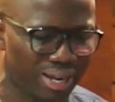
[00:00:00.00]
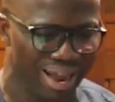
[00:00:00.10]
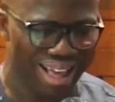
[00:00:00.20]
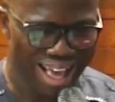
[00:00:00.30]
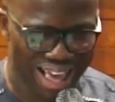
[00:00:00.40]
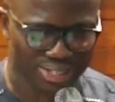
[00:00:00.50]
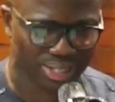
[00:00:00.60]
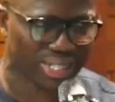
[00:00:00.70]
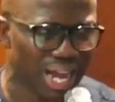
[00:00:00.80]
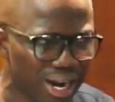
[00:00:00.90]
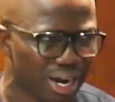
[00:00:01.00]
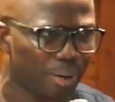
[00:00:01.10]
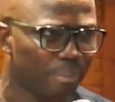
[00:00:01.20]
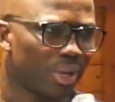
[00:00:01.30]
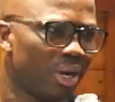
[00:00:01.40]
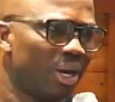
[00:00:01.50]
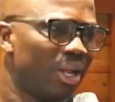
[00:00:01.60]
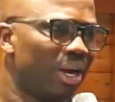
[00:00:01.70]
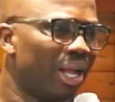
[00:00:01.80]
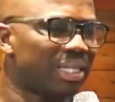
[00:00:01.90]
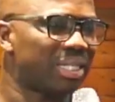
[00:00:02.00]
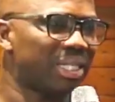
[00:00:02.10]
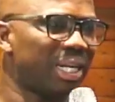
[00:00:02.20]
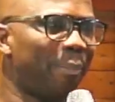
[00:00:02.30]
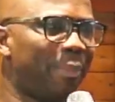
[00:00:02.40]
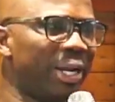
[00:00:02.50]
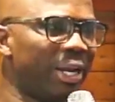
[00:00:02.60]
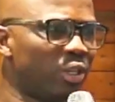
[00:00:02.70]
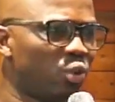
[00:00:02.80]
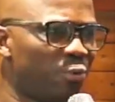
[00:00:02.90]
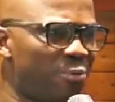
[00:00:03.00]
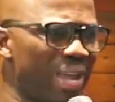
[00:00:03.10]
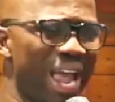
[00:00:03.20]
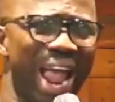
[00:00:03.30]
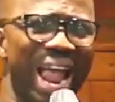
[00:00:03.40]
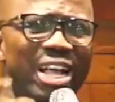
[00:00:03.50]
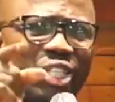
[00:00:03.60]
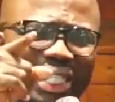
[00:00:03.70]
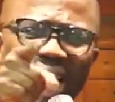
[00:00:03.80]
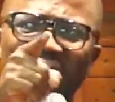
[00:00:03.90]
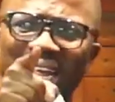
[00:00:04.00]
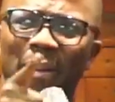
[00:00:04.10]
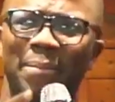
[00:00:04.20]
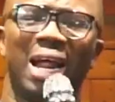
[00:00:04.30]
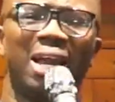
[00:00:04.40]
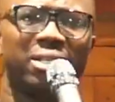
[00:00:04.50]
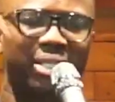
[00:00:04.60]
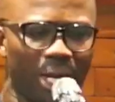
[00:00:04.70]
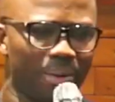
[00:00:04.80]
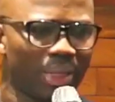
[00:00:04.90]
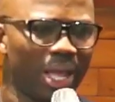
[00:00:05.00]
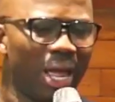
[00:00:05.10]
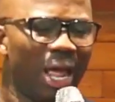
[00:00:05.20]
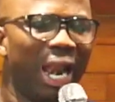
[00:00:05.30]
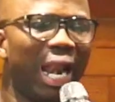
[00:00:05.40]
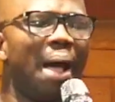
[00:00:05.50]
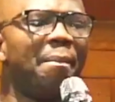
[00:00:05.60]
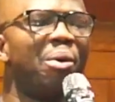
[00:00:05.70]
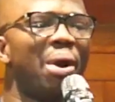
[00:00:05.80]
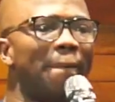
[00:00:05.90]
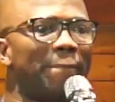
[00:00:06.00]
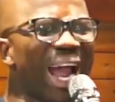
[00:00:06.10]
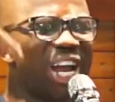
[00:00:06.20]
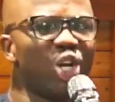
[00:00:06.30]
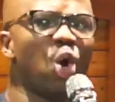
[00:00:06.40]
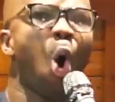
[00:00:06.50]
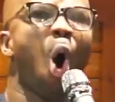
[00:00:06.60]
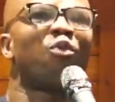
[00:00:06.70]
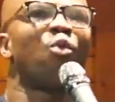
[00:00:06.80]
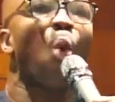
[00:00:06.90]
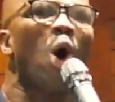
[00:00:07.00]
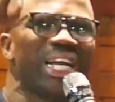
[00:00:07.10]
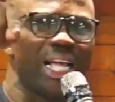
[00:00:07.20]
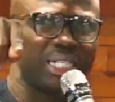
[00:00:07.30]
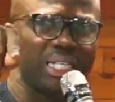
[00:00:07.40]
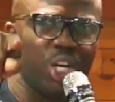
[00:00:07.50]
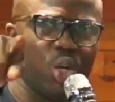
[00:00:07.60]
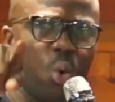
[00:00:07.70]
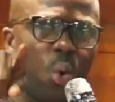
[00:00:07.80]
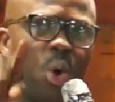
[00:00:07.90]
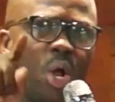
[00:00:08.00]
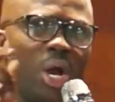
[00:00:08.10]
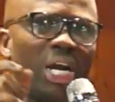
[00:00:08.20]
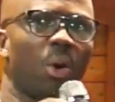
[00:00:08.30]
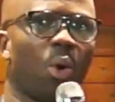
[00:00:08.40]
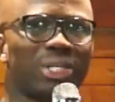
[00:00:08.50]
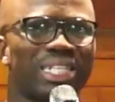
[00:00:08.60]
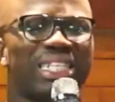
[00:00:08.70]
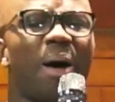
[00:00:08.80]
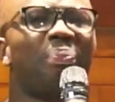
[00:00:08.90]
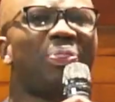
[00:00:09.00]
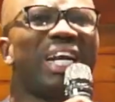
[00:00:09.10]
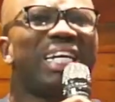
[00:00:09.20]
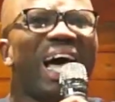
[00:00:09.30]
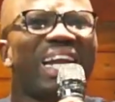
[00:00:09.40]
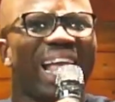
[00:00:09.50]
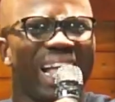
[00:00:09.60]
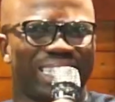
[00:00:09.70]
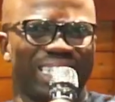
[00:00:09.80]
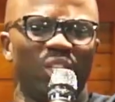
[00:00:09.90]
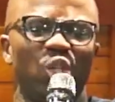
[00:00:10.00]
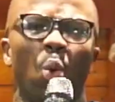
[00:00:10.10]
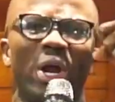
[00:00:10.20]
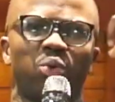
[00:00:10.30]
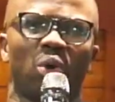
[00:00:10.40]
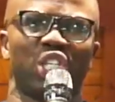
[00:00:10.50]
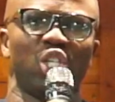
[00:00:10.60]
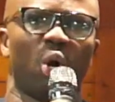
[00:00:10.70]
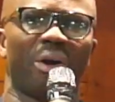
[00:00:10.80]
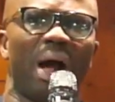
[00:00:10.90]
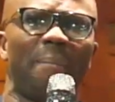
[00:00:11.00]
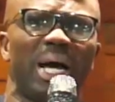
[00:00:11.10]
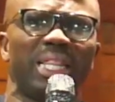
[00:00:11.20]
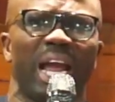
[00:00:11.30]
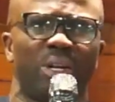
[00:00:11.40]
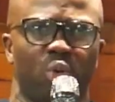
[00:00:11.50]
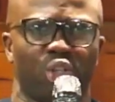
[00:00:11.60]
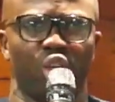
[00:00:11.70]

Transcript: his son is slipping into fear. And he's telling him that, listen, let me remind you of what is in you. There was something that is in you. It was in your grandmother. It was in your